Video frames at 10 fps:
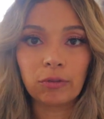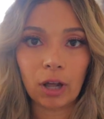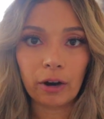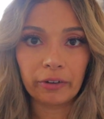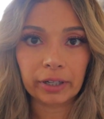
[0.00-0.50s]

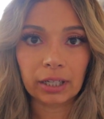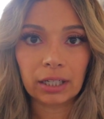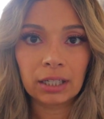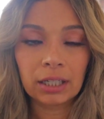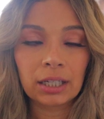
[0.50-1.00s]

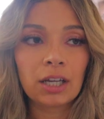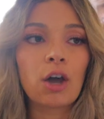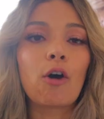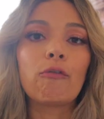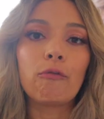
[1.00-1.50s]
Florida
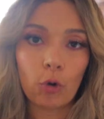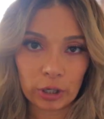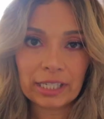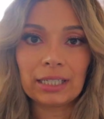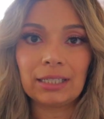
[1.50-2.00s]

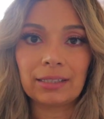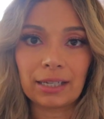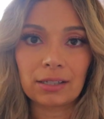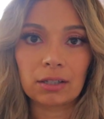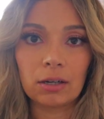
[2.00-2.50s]
14
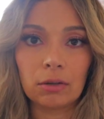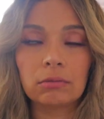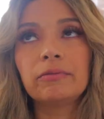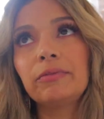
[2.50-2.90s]
days ago.